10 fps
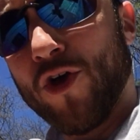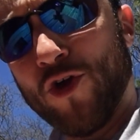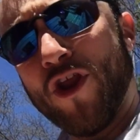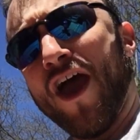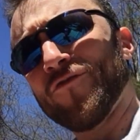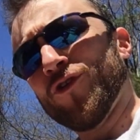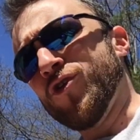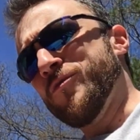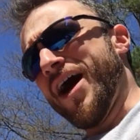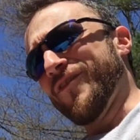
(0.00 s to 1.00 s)
Good
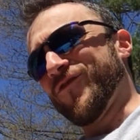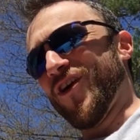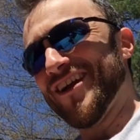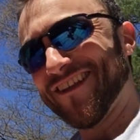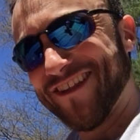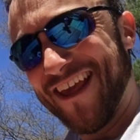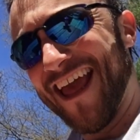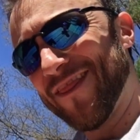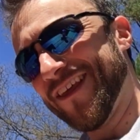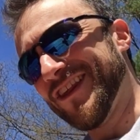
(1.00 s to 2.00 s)
afternoon, my friends.
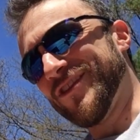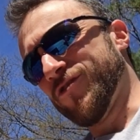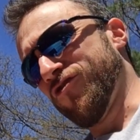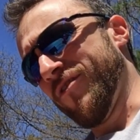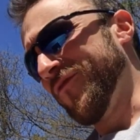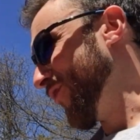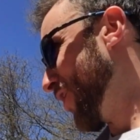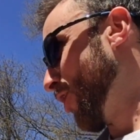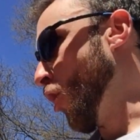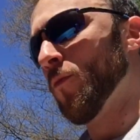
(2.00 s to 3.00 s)
This is the Grim
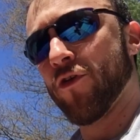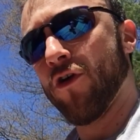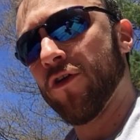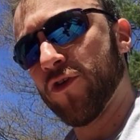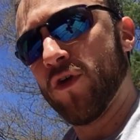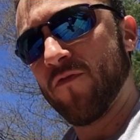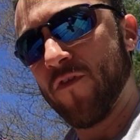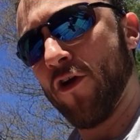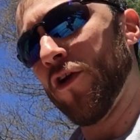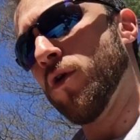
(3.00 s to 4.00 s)
Flayer. Hope you're all doing
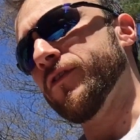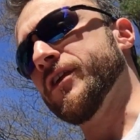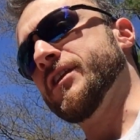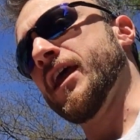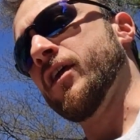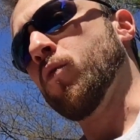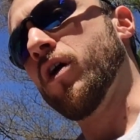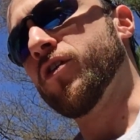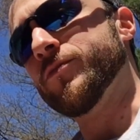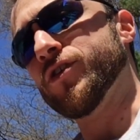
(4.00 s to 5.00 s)
very well today, and
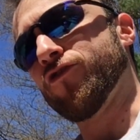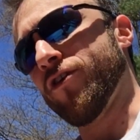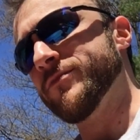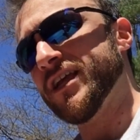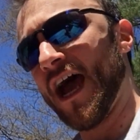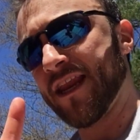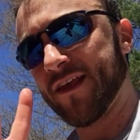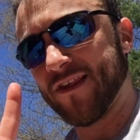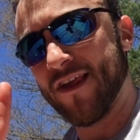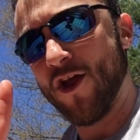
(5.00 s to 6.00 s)
welcome to Grim
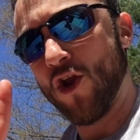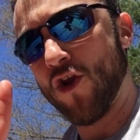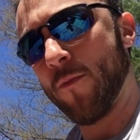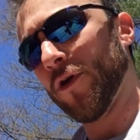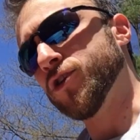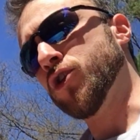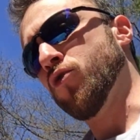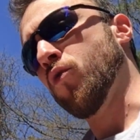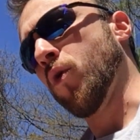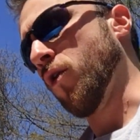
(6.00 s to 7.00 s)
Tidings number 2,
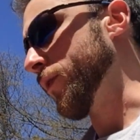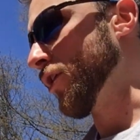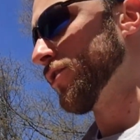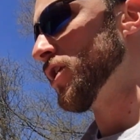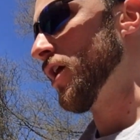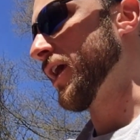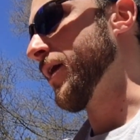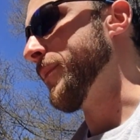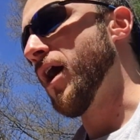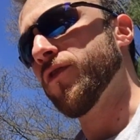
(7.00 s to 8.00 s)
where we are talking
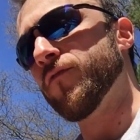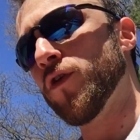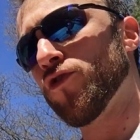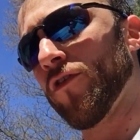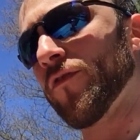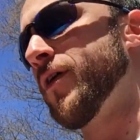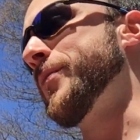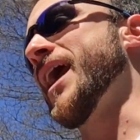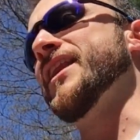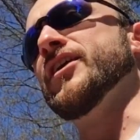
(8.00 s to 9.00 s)
about the future of
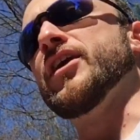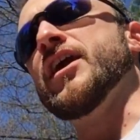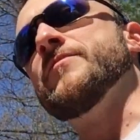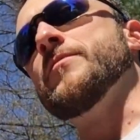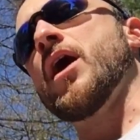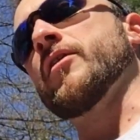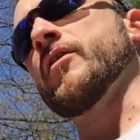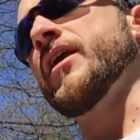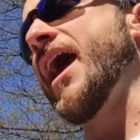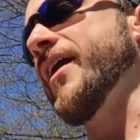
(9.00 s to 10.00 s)
Companion in
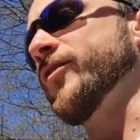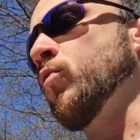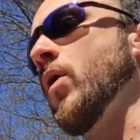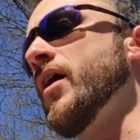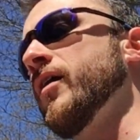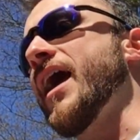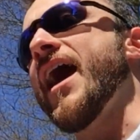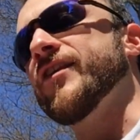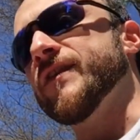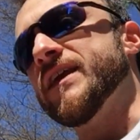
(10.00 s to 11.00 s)
Modern, as well
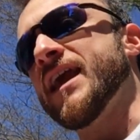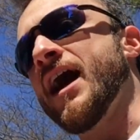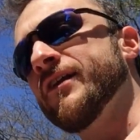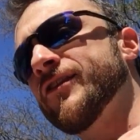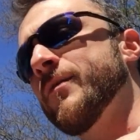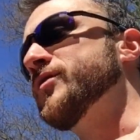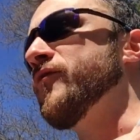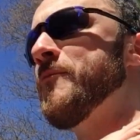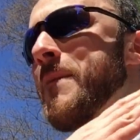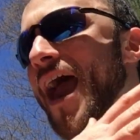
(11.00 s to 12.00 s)
as the concept of
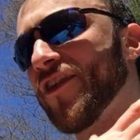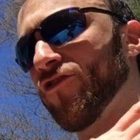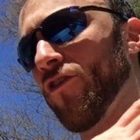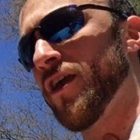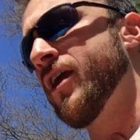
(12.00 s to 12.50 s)
mastery,